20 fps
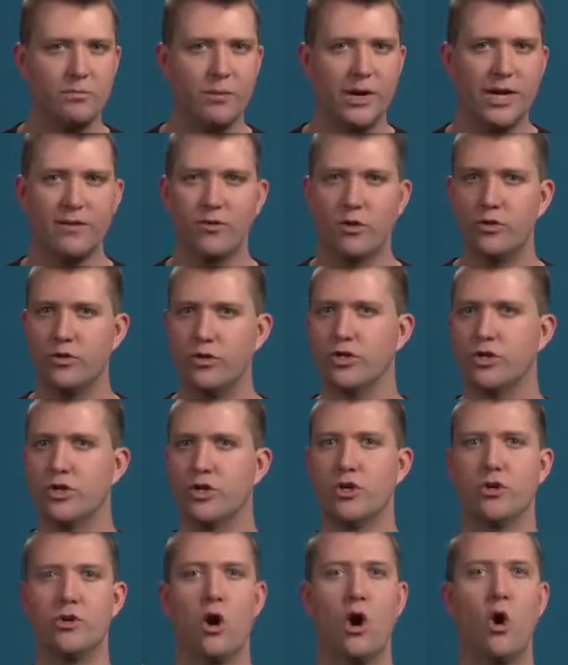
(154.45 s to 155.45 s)
You might have heard the
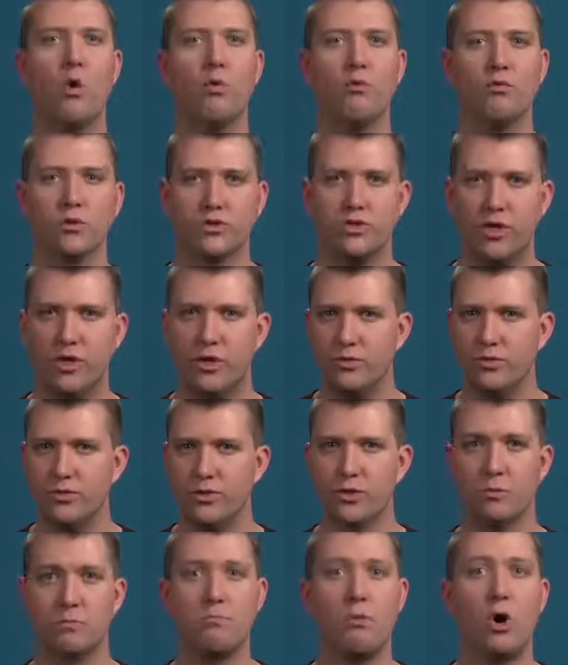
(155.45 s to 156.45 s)
term
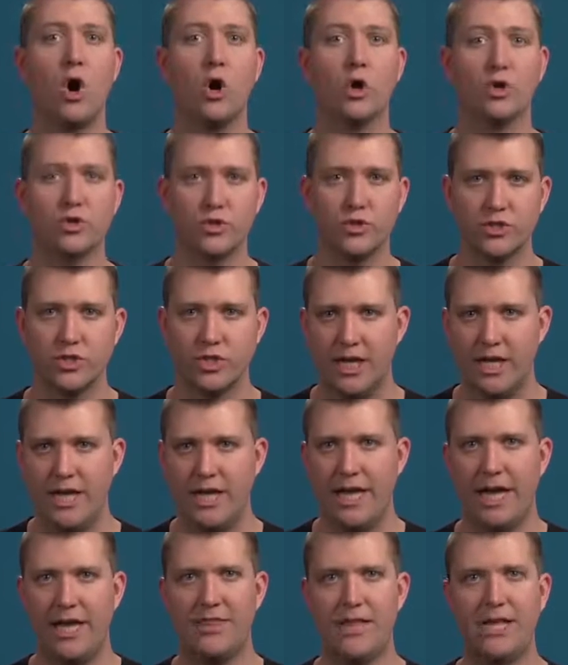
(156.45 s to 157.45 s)
overtones or partials,
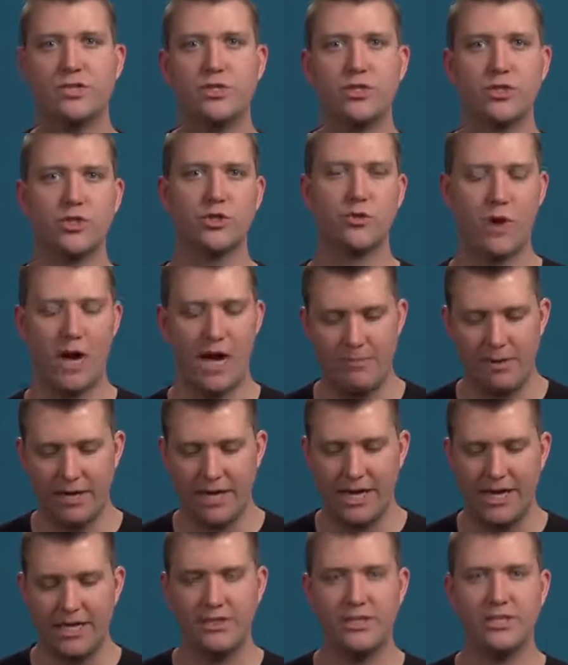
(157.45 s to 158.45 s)
and that's
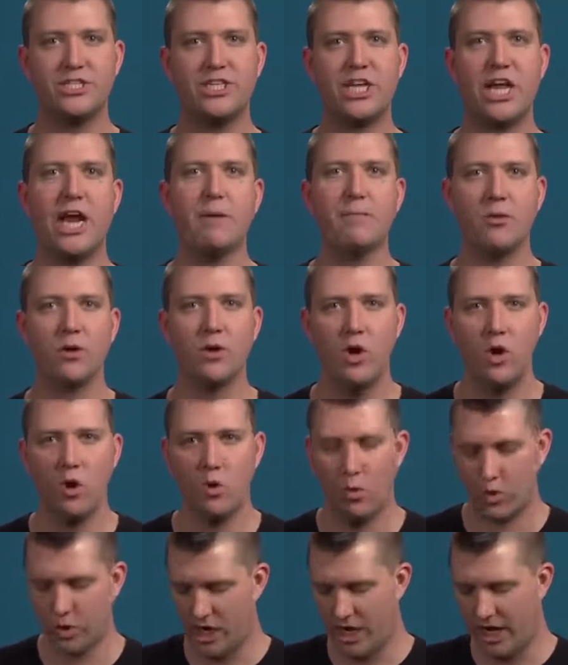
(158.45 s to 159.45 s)
describing the timbre,
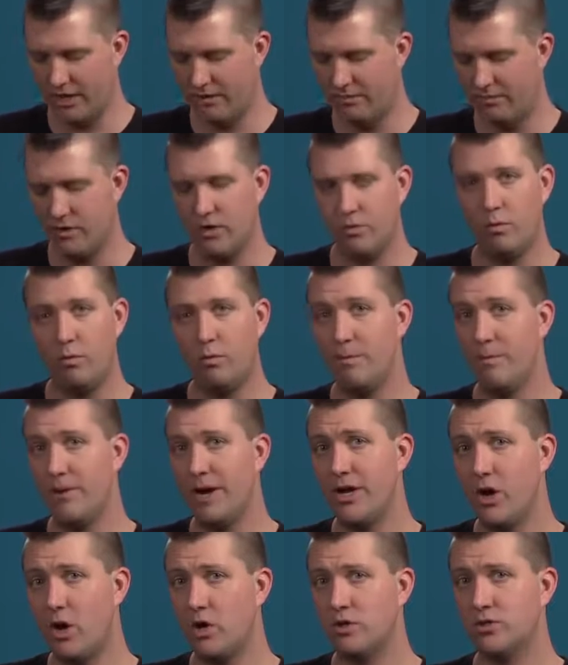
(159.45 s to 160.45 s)
or kind of what we
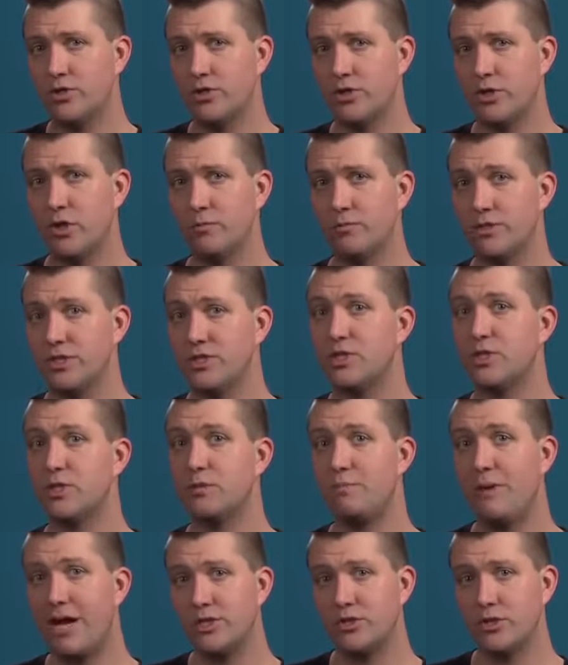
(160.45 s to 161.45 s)
might also term the
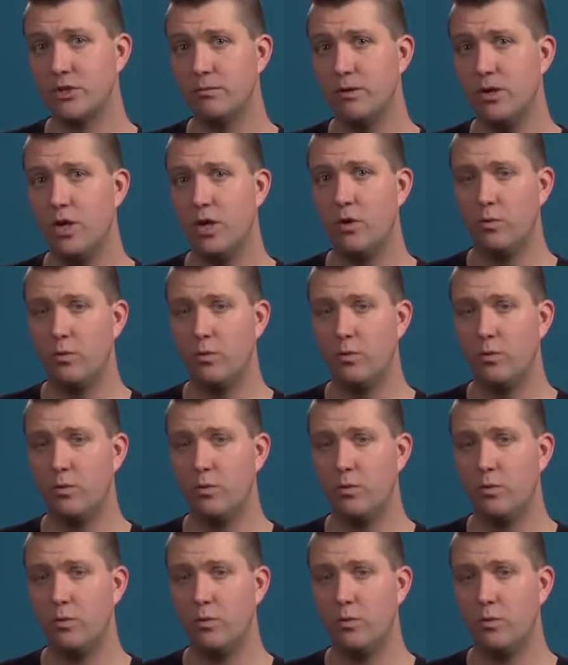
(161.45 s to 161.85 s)
spectrum,